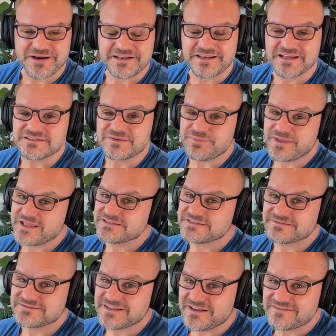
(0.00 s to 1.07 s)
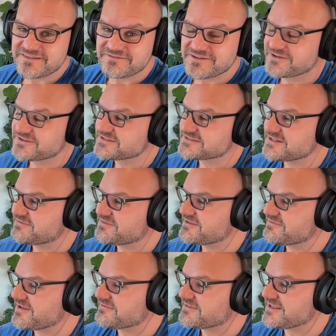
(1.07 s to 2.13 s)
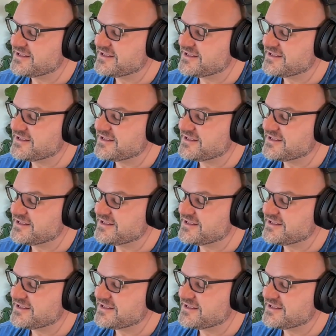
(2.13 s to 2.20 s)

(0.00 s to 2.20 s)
but it does depend sometimes i've noticed stephanie if i've